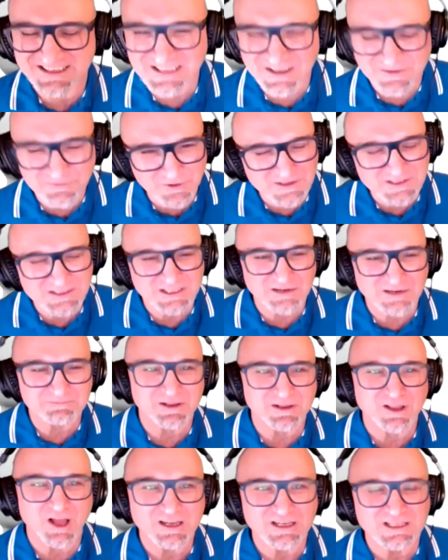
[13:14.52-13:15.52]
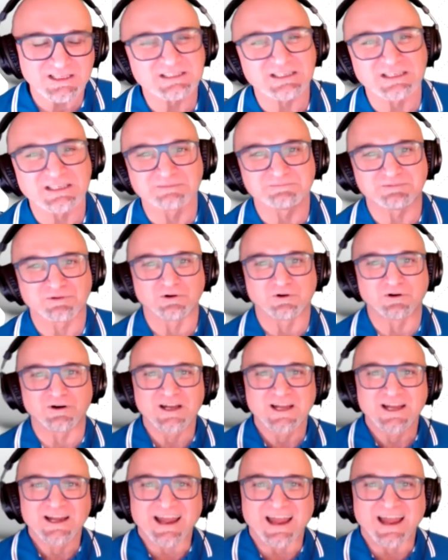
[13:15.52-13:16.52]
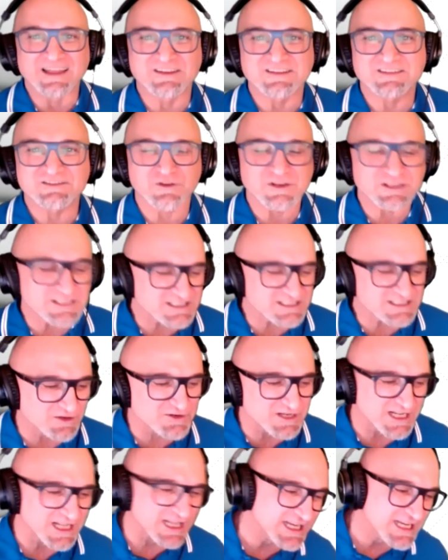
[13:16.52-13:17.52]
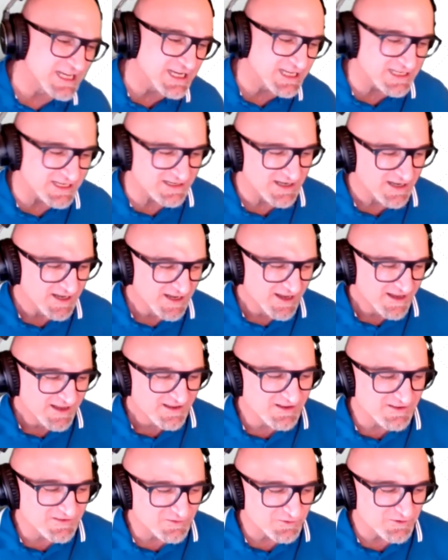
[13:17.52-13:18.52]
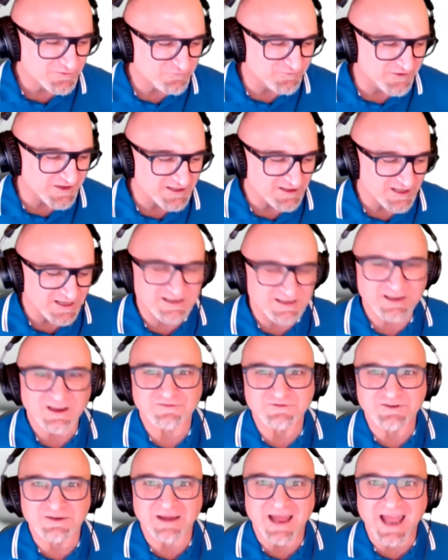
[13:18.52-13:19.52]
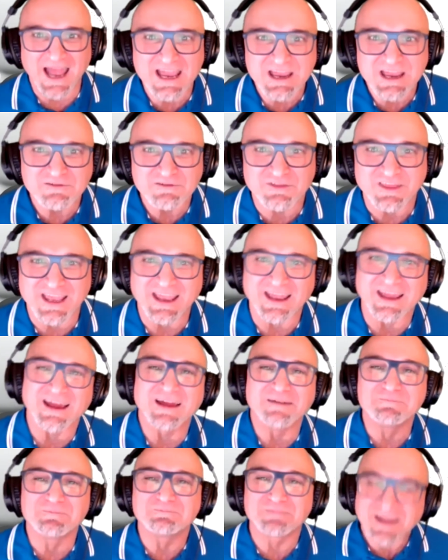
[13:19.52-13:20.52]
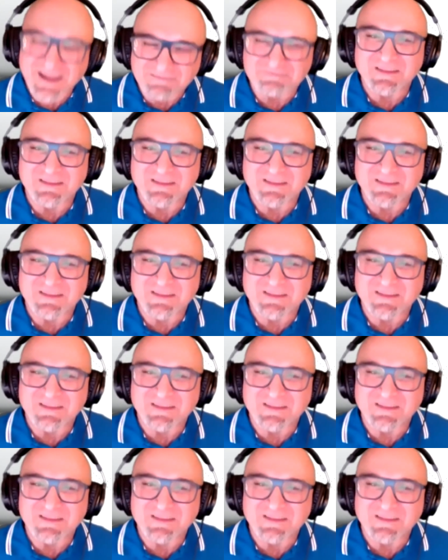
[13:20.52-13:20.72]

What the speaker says: everyone's so polite in Singapore, and the streets are so clean, and you sort of feel like you have to behave there. But